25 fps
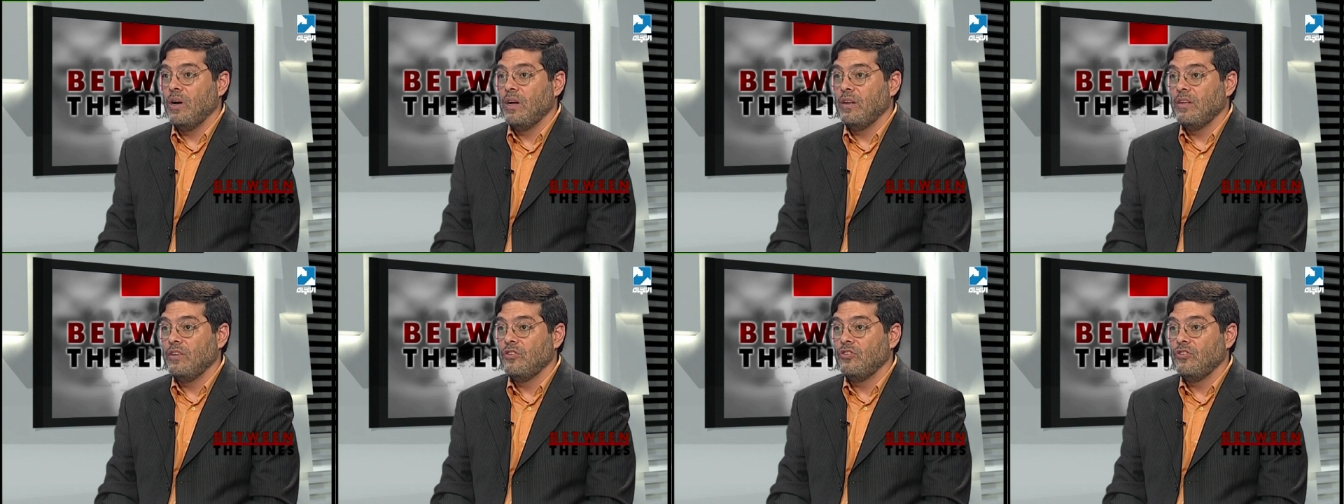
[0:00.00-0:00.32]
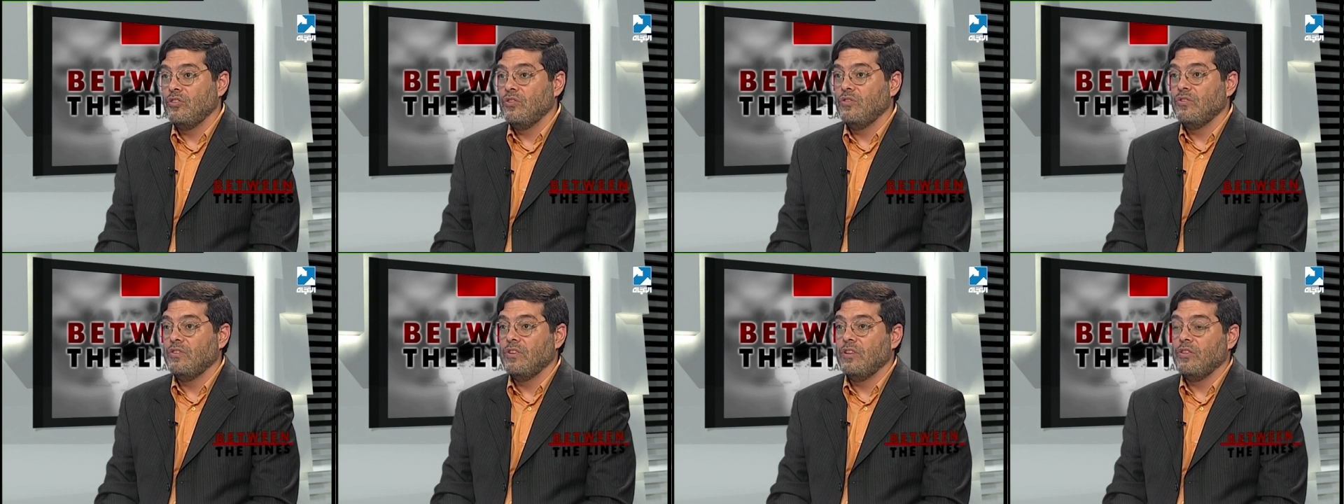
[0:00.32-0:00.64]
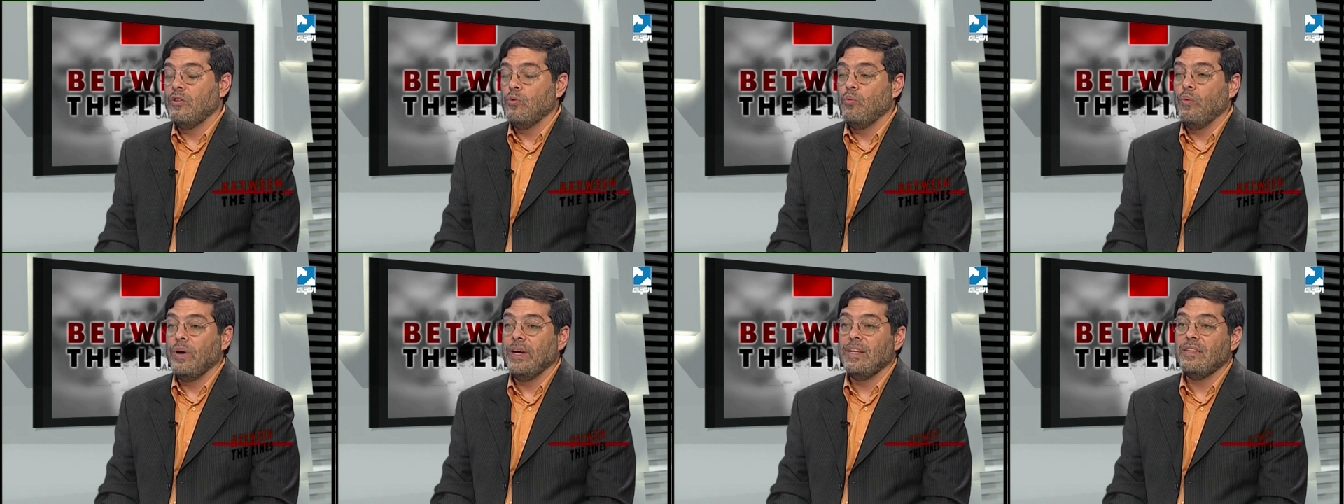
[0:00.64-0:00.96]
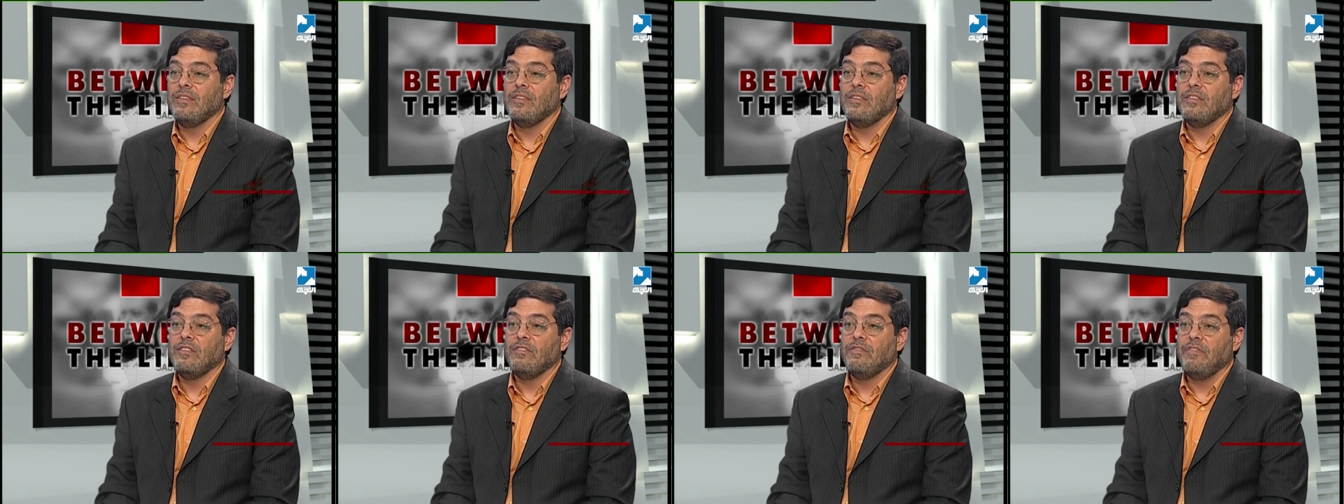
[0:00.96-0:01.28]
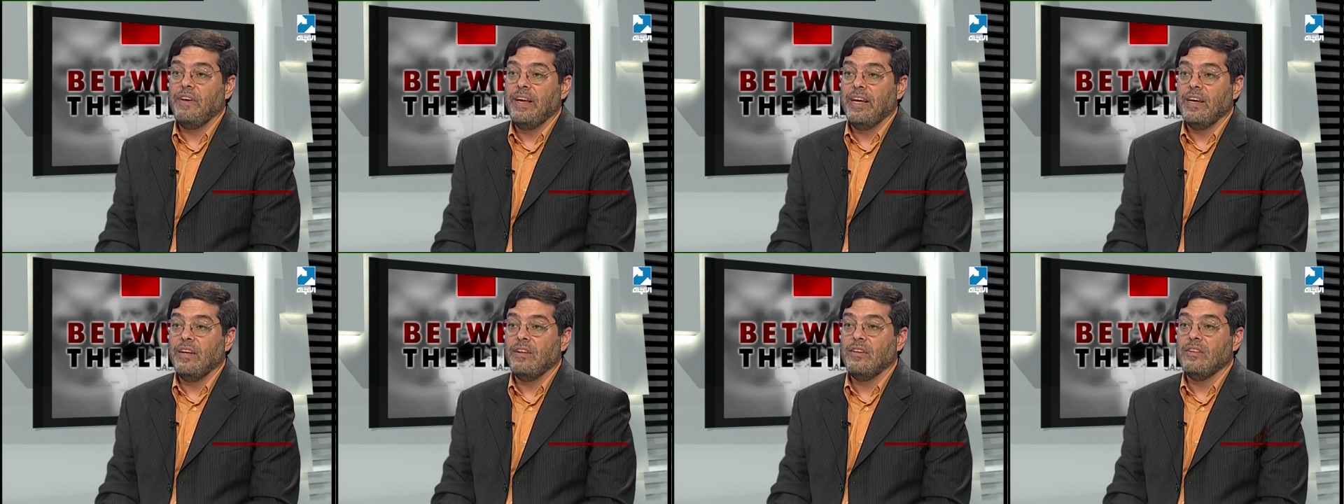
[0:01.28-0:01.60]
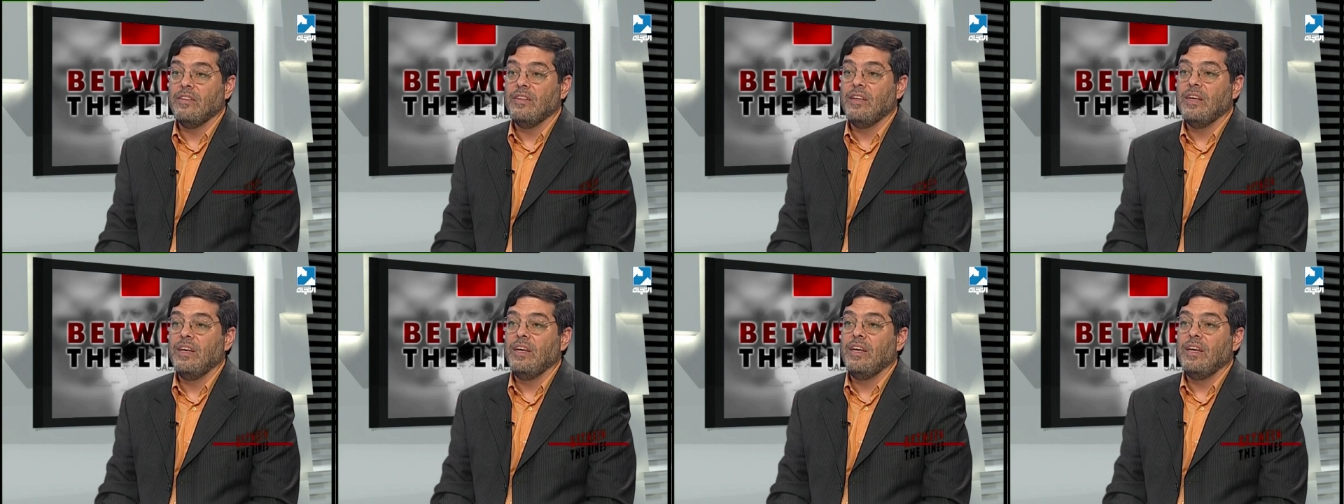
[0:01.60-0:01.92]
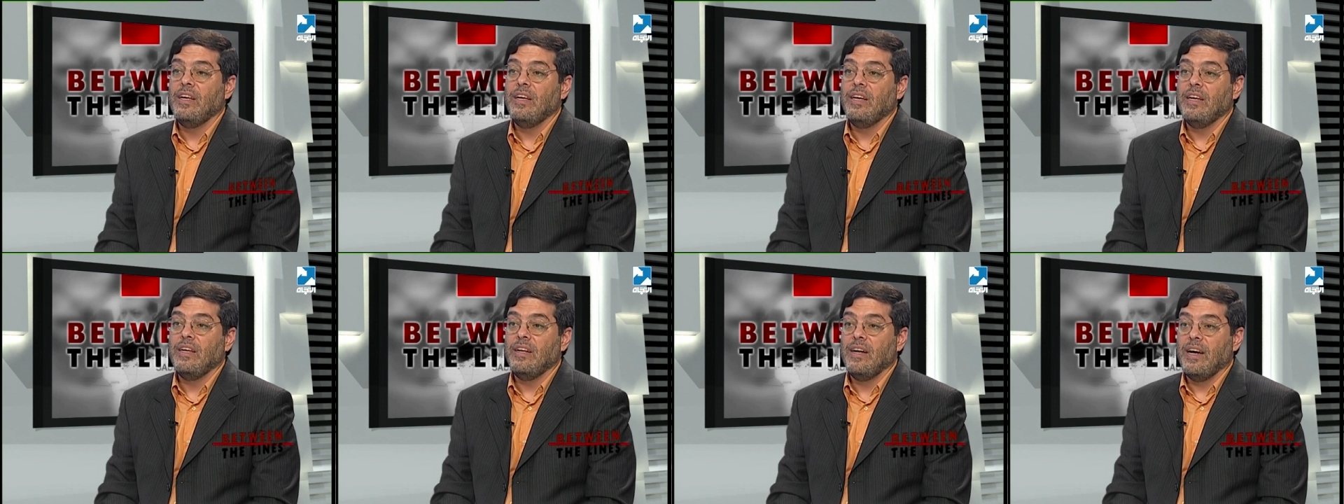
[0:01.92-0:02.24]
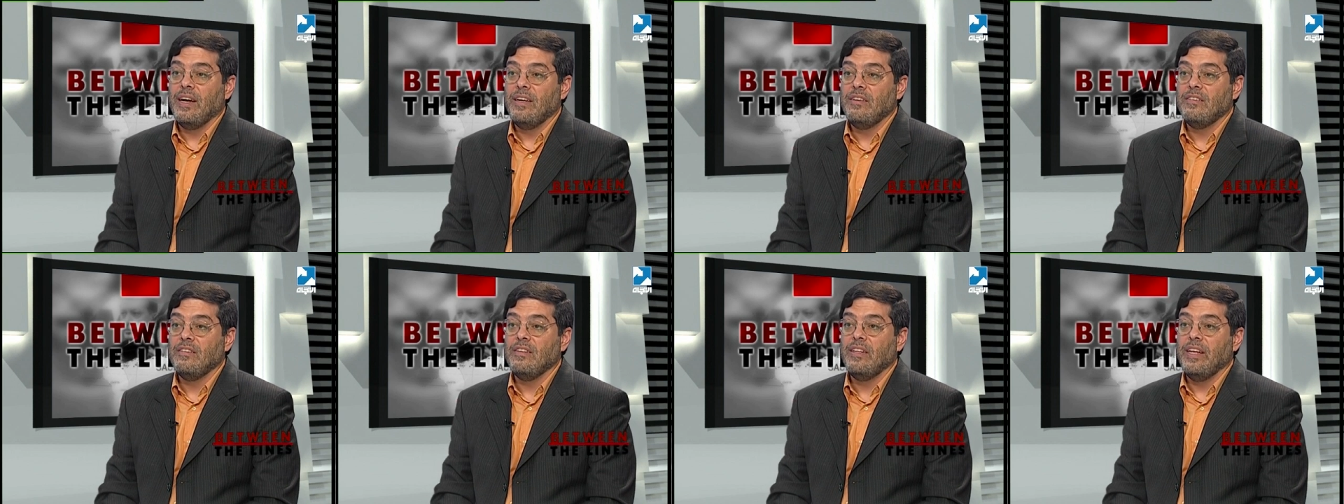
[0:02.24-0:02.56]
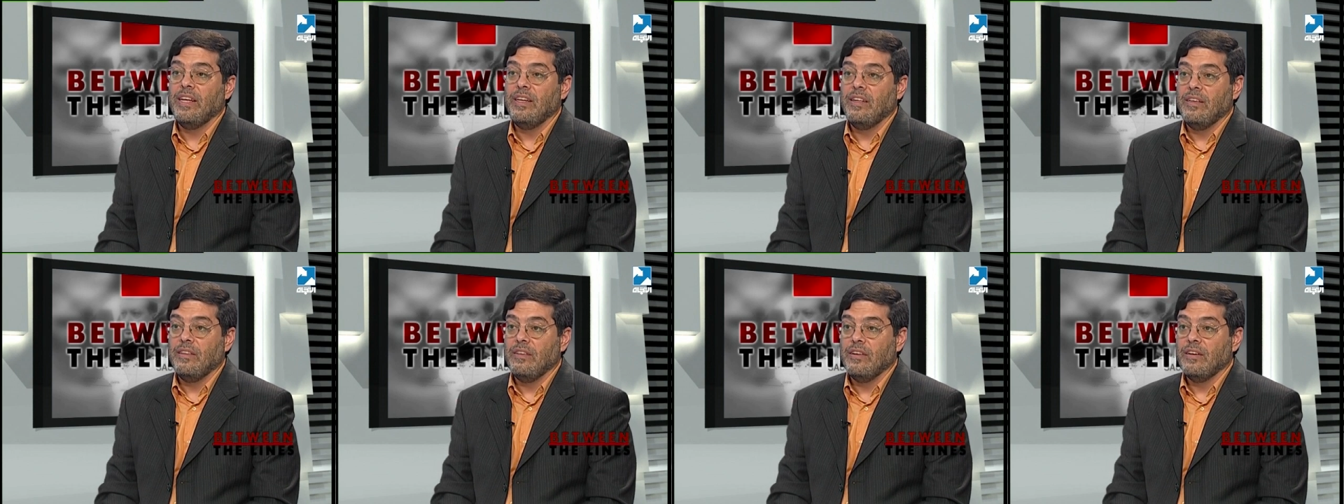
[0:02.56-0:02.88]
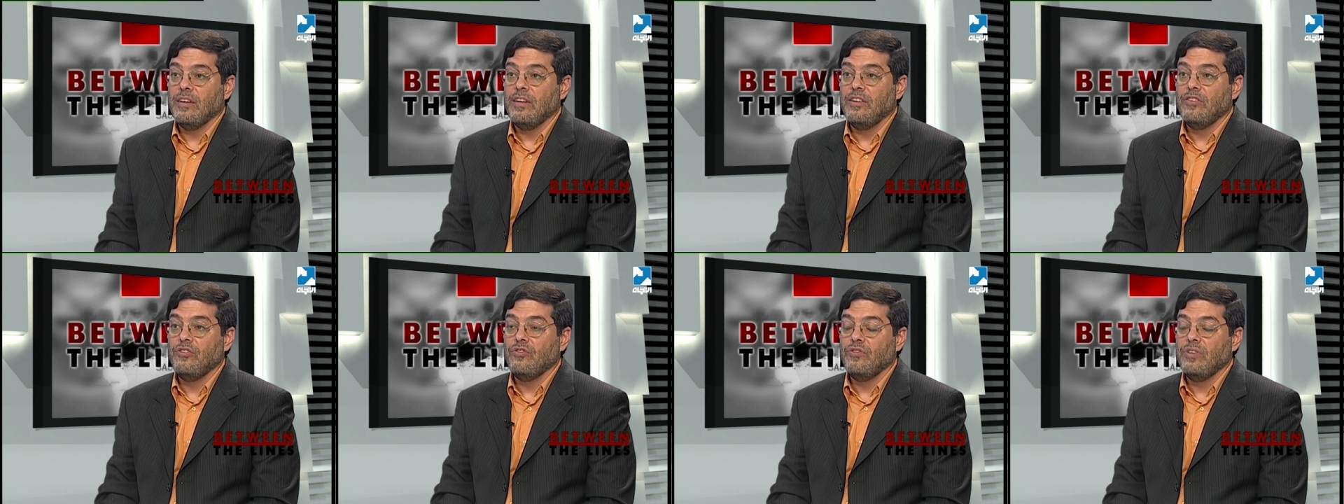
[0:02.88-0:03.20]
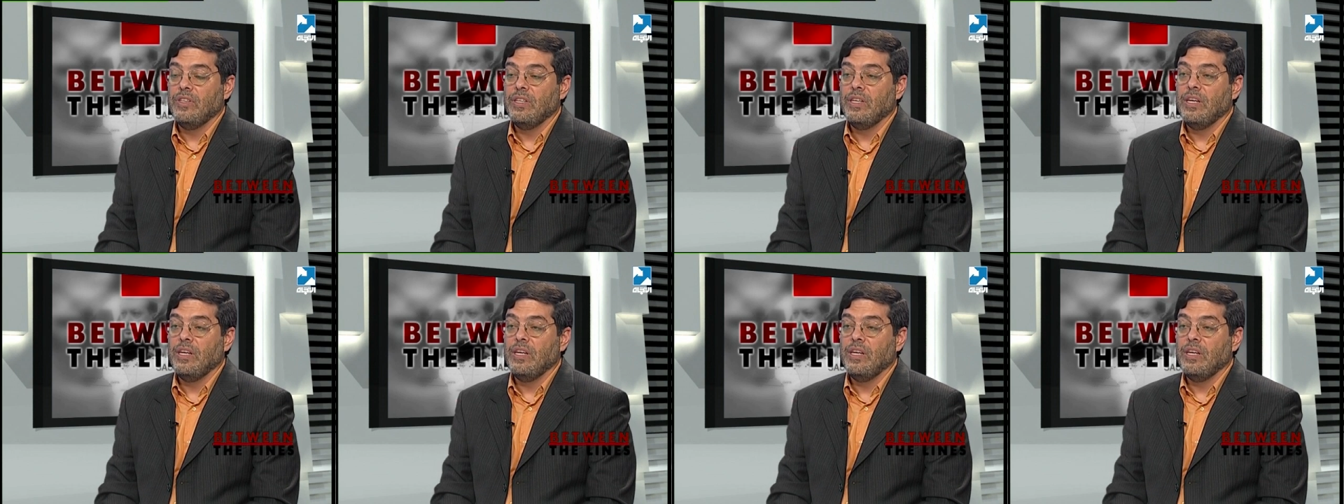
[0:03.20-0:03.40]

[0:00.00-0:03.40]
it shows that the West has failed in isolating the country.